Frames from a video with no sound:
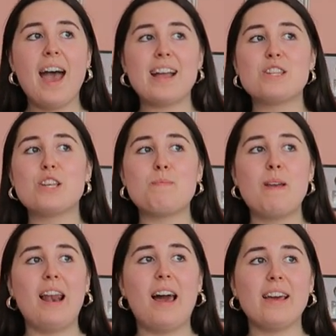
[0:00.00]
and just
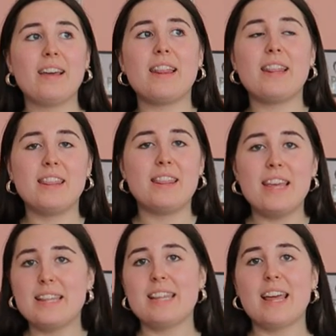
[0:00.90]
be like
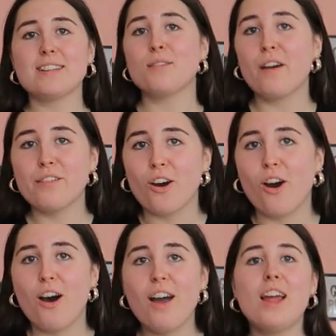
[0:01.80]
these legs are what I've
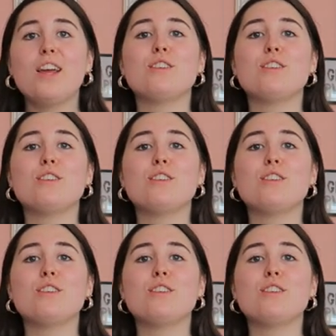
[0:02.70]
got